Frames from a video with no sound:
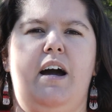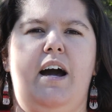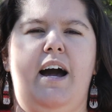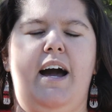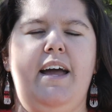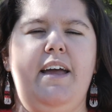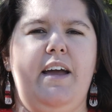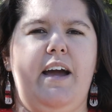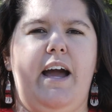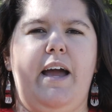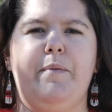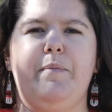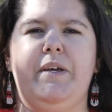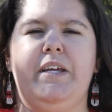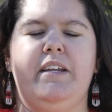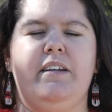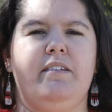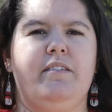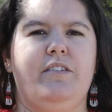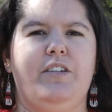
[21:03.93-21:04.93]
I
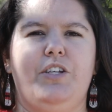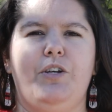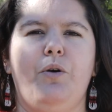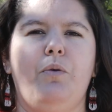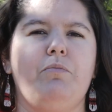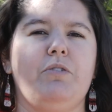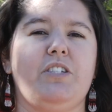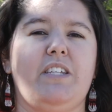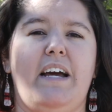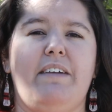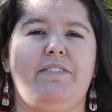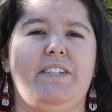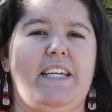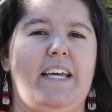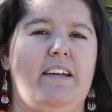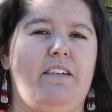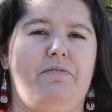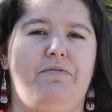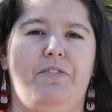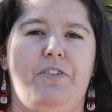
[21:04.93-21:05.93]
mean, you almost have to
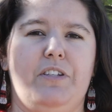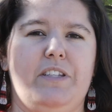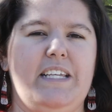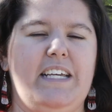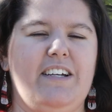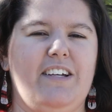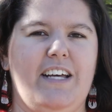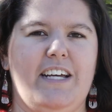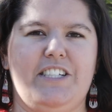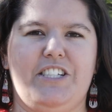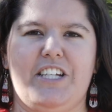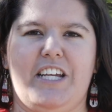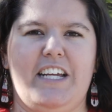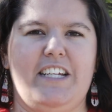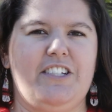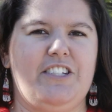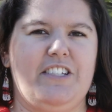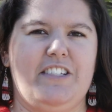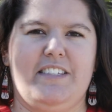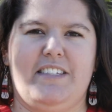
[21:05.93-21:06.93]
get a full legal
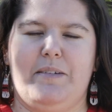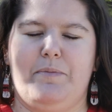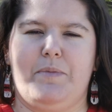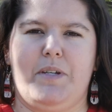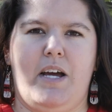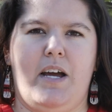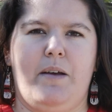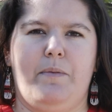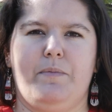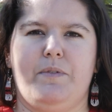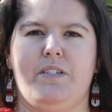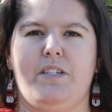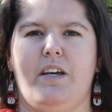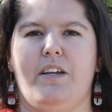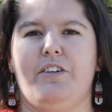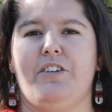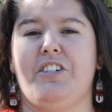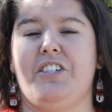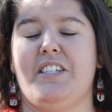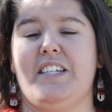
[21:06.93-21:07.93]
education sometimes to
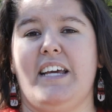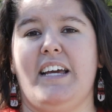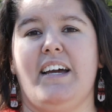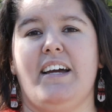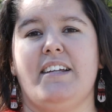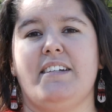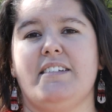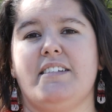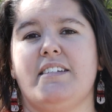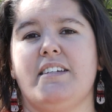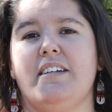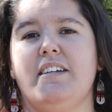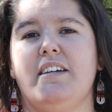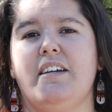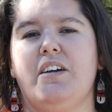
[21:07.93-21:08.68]
understand